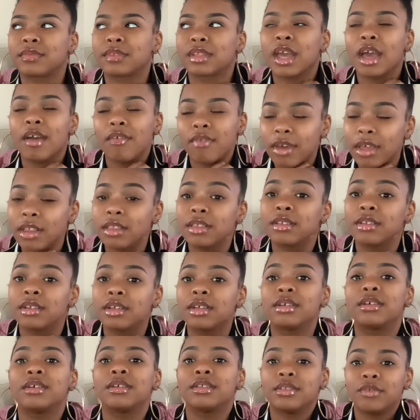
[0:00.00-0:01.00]
I've had
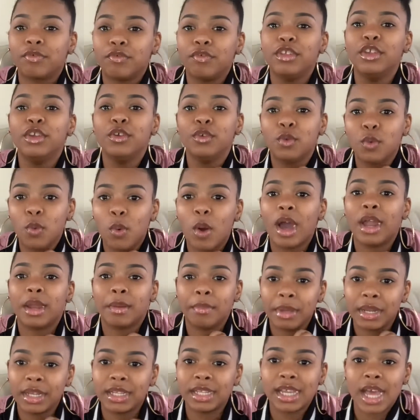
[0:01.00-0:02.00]
the flu quite a
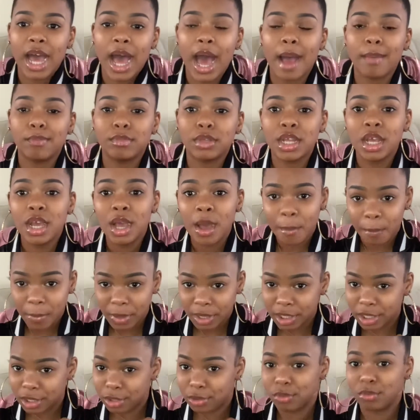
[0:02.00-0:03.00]
bit of times.
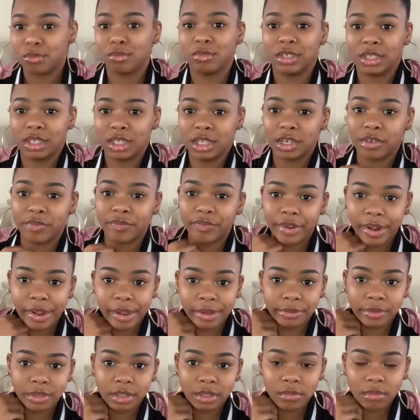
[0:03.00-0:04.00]
But this one was
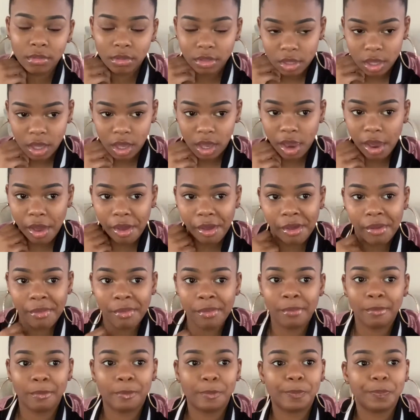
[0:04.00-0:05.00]
different, and
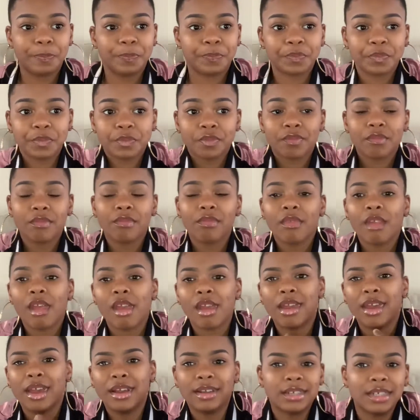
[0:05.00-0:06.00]

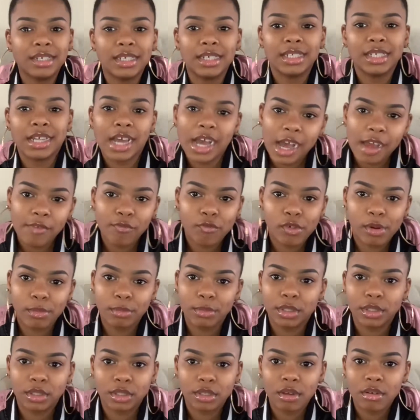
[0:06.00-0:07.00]
I could have died from
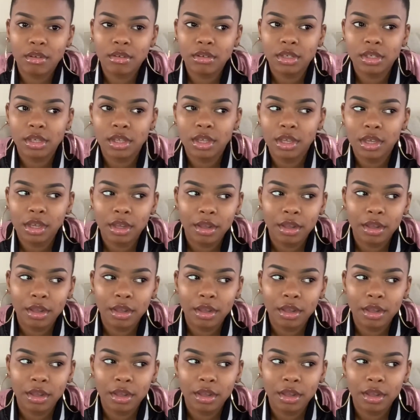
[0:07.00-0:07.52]
it. So I was like,